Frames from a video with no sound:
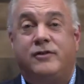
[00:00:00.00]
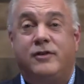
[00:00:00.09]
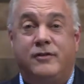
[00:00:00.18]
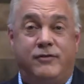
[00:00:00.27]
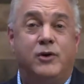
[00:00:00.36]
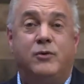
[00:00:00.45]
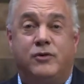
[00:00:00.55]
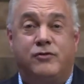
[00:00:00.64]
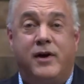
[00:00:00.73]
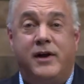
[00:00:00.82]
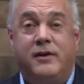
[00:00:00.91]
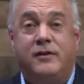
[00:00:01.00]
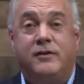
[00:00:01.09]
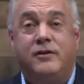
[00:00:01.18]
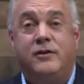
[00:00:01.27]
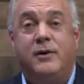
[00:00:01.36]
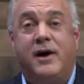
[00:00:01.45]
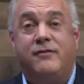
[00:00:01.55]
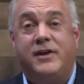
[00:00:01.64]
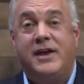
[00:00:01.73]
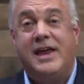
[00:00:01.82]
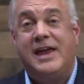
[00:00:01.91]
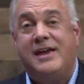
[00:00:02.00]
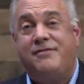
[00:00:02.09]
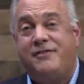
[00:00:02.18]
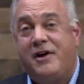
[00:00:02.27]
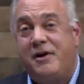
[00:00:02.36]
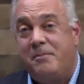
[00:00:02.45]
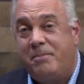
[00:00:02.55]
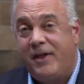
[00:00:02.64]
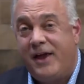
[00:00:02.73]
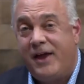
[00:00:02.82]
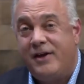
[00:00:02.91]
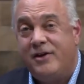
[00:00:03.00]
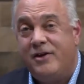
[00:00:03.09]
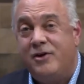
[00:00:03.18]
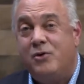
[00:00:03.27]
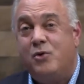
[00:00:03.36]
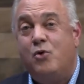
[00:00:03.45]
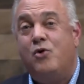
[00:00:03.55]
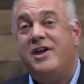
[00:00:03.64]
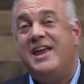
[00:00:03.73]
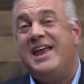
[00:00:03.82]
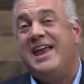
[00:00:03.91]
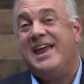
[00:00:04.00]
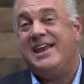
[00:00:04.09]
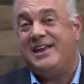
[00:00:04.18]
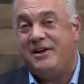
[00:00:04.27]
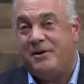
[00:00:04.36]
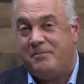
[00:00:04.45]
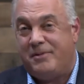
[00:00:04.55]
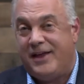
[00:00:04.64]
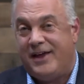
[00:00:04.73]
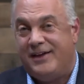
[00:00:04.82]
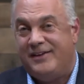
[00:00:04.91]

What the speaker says: to the viewers, do you have an IFCOM plan or an income plan?